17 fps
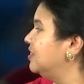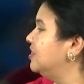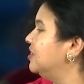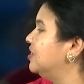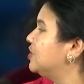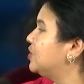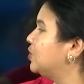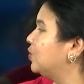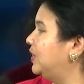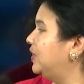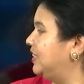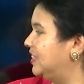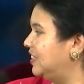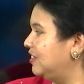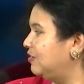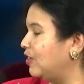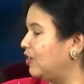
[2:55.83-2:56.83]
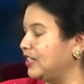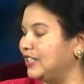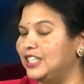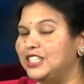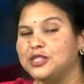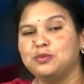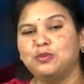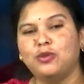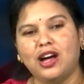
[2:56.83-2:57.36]
So here 1 is
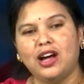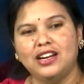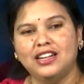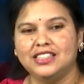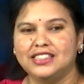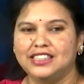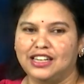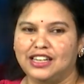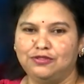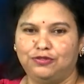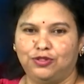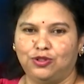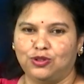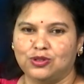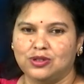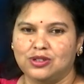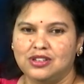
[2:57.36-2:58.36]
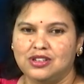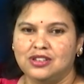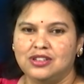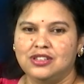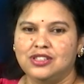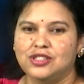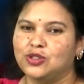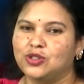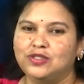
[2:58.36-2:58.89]
smaller than 4.
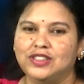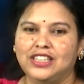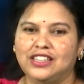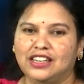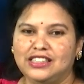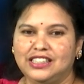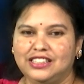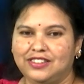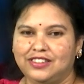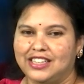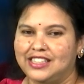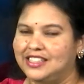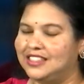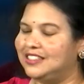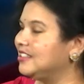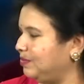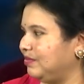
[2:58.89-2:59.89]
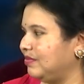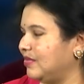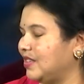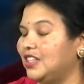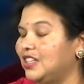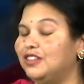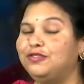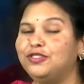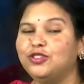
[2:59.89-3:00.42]
So we can't divide it.
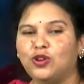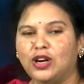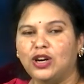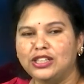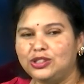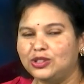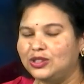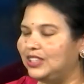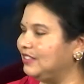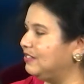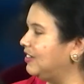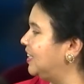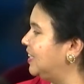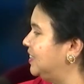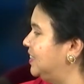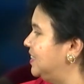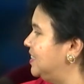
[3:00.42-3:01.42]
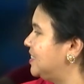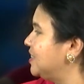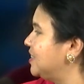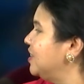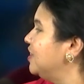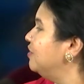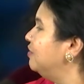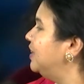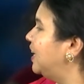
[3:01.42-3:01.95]
If you want to divide this,
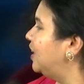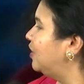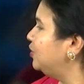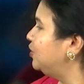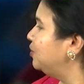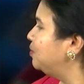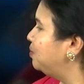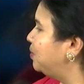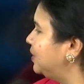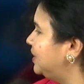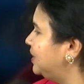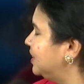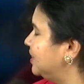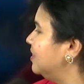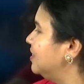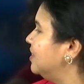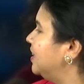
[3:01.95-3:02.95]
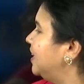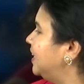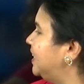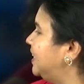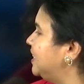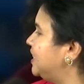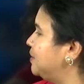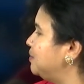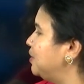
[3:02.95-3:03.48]
we have to put a
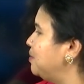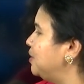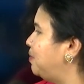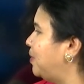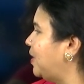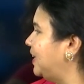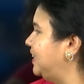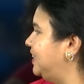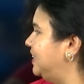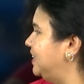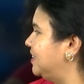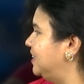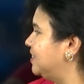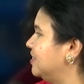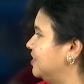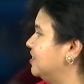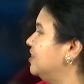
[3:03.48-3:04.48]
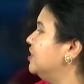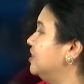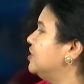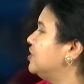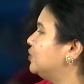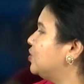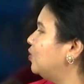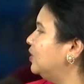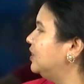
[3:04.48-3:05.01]
decimal point here
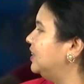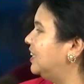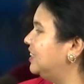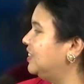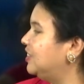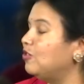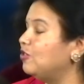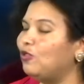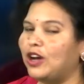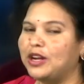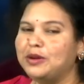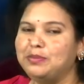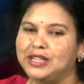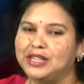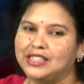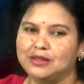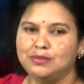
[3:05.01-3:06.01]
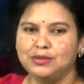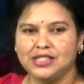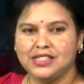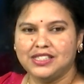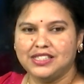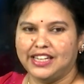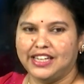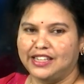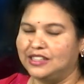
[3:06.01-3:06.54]
so that 1 becomes
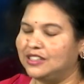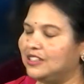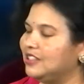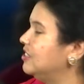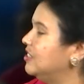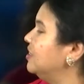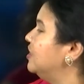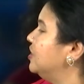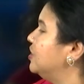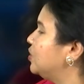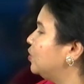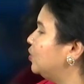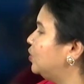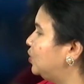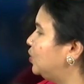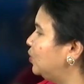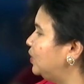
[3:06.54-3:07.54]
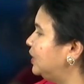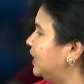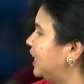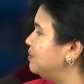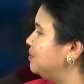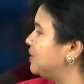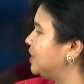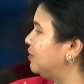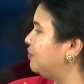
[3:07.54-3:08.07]
10. So 2 times
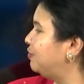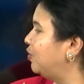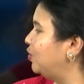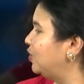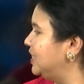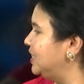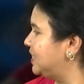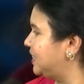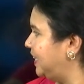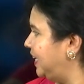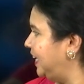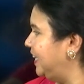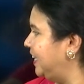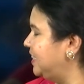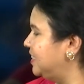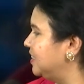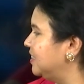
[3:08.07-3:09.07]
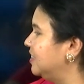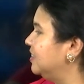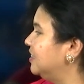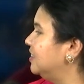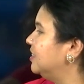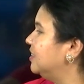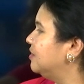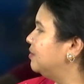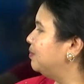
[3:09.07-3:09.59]
of 4 is 8.
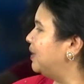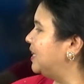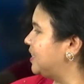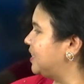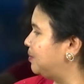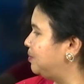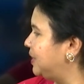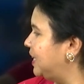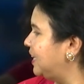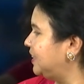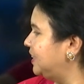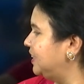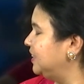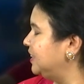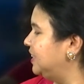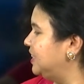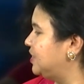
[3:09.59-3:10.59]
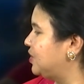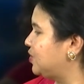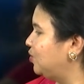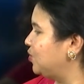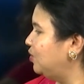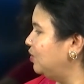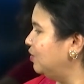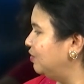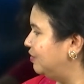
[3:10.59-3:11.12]
By subtracting these two,
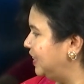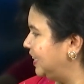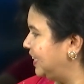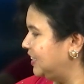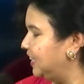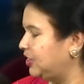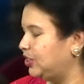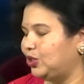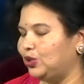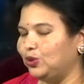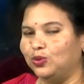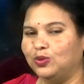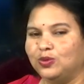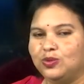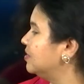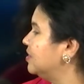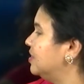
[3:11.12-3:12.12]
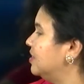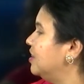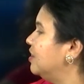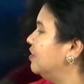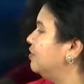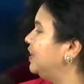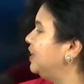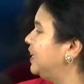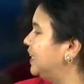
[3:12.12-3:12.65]
we get 2. We
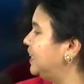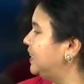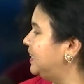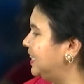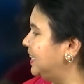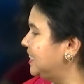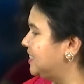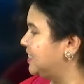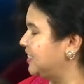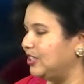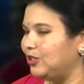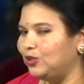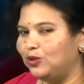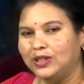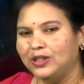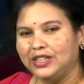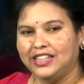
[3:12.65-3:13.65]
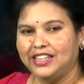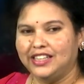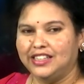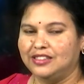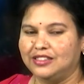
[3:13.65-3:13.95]
can take 0 again.